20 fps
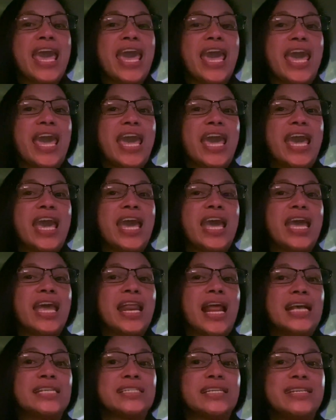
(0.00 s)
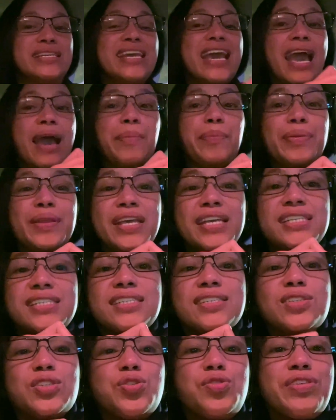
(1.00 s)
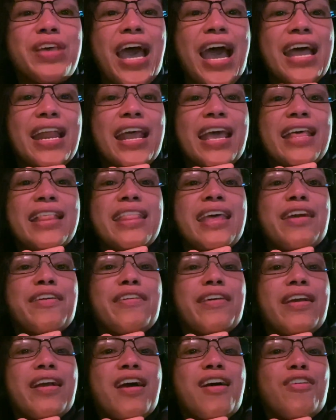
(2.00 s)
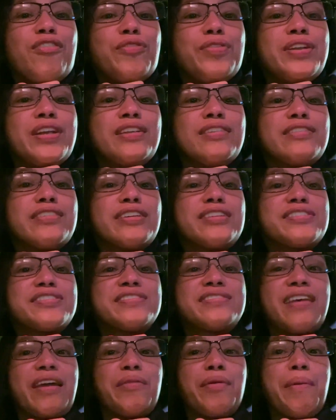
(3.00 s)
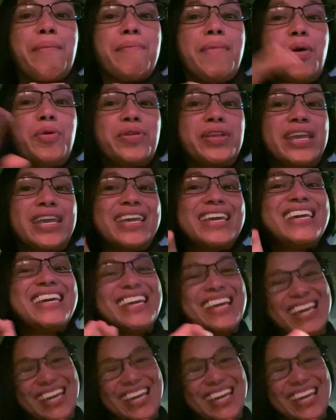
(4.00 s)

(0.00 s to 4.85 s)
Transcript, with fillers: And I said, yeah, please do that. And there you go. We did a little ceremony